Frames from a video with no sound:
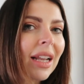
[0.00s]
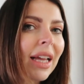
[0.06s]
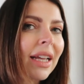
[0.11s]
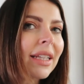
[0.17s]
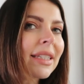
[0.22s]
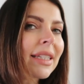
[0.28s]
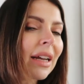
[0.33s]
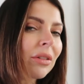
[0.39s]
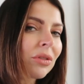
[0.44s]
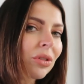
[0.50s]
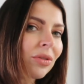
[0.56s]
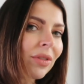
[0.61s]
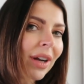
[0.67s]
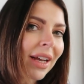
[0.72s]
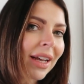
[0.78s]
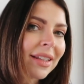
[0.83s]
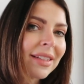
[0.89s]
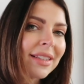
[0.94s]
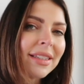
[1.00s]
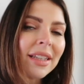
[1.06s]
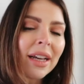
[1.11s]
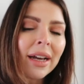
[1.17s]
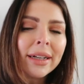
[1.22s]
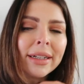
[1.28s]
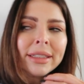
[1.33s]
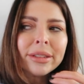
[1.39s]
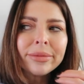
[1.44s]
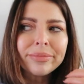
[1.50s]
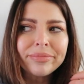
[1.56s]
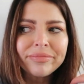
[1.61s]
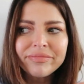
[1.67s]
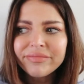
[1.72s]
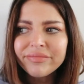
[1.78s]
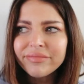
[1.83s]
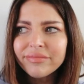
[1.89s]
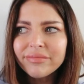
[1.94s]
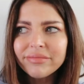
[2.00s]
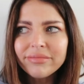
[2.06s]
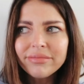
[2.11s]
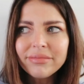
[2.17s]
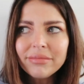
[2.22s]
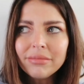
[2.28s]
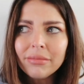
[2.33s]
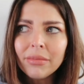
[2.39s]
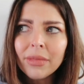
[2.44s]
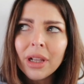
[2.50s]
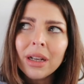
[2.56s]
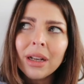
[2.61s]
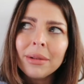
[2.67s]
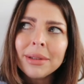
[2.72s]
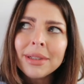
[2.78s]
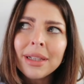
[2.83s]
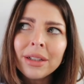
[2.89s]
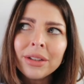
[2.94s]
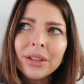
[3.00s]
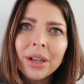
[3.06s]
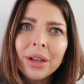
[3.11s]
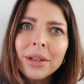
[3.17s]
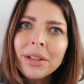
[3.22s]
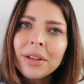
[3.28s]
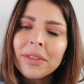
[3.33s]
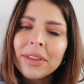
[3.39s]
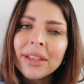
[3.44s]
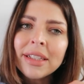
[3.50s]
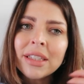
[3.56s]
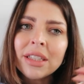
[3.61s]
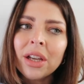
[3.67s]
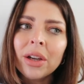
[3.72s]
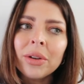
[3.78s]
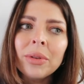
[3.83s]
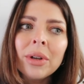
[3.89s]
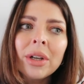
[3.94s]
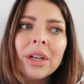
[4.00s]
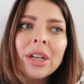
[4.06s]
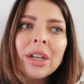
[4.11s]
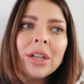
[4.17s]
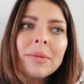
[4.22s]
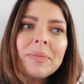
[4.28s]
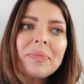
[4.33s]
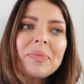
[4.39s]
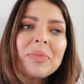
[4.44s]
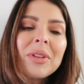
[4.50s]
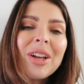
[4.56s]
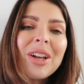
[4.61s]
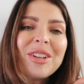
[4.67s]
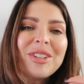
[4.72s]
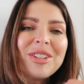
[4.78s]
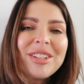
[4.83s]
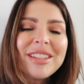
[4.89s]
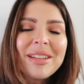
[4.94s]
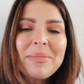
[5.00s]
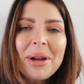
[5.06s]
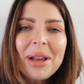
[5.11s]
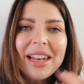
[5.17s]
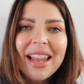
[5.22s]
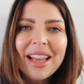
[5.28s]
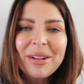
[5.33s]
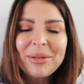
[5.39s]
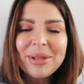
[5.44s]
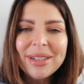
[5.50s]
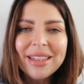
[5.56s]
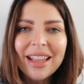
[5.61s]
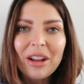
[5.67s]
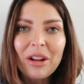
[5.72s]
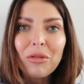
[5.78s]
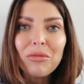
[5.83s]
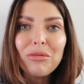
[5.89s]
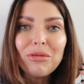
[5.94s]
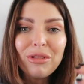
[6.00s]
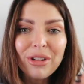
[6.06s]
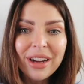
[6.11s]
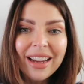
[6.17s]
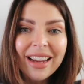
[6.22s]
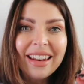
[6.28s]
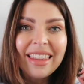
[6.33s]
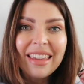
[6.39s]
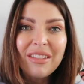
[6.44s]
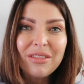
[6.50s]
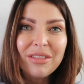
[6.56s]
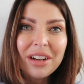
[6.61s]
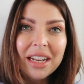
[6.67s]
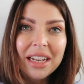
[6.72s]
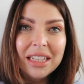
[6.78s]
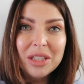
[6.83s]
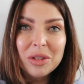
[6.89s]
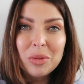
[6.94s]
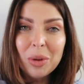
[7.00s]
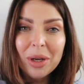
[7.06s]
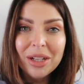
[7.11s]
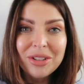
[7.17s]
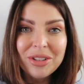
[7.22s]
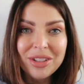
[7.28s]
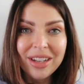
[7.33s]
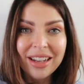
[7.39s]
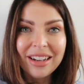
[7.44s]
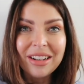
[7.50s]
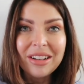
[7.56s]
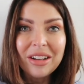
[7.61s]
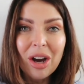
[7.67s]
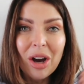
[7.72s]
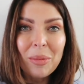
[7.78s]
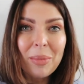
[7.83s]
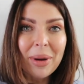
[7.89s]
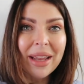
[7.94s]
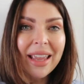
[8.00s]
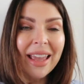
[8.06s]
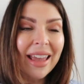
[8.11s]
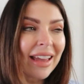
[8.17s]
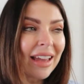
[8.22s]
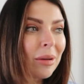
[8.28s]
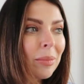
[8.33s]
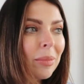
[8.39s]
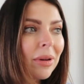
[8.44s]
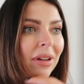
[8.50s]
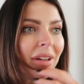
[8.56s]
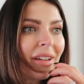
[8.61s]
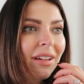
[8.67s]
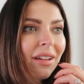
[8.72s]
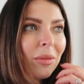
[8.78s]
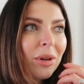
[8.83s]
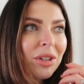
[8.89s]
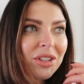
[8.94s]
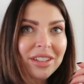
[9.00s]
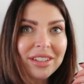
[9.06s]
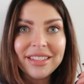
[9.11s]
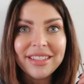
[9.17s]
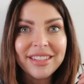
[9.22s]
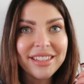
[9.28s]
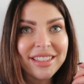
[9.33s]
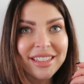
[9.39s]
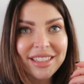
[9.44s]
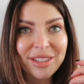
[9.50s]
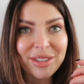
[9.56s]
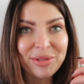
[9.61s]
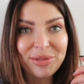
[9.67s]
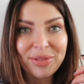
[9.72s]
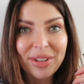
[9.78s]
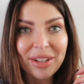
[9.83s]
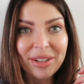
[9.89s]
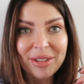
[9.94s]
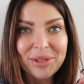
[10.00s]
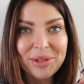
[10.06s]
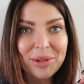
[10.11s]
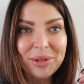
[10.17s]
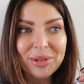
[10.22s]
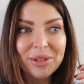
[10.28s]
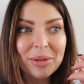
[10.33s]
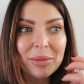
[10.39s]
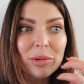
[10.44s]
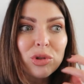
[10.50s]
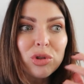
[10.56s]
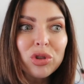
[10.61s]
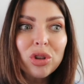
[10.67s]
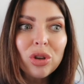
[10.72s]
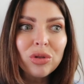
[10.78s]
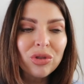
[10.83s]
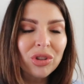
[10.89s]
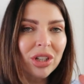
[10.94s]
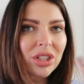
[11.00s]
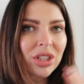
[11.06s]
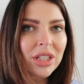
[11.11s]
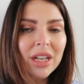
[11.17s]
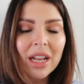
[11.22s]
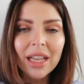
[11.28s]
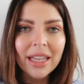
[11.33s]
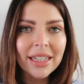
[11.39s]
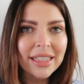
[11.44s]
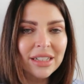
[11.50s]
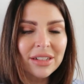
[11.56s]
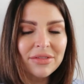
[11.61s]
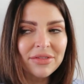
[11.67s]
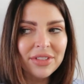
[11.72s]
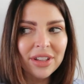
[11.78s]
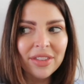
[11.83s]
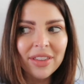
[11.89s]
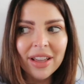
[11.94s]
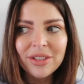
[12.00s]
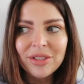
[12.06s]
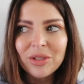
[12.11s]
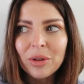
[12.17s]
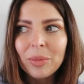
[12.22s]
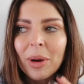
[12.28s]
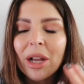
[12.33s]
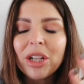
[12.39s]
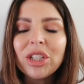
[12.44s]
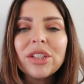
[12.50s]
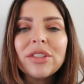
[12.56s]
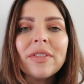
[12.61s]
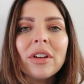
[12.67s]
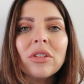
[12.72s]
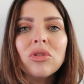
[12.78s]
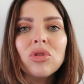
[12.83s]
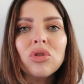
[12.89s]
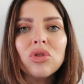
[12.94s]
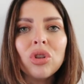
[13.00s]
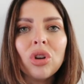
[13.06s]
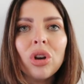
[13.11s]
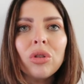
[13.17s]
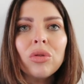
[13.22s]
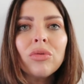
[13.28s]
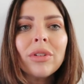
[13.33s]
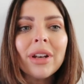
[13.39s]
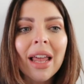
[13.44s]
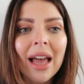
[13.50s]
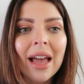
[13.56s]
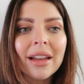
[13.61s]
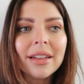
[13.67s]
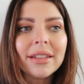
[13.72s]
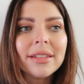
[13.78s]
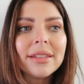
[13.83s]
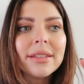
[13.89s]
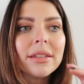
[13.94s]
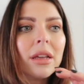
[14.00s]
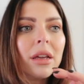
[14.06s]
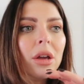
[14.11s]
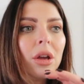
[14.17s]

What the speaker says: like down your right hand side? And I was like, no, I don't think so. And she said my leg was like really, really twitching on my hip, which I just didn't feel at all. So it was so strange, like it didn't feel that at all. But I just felt so relaxed,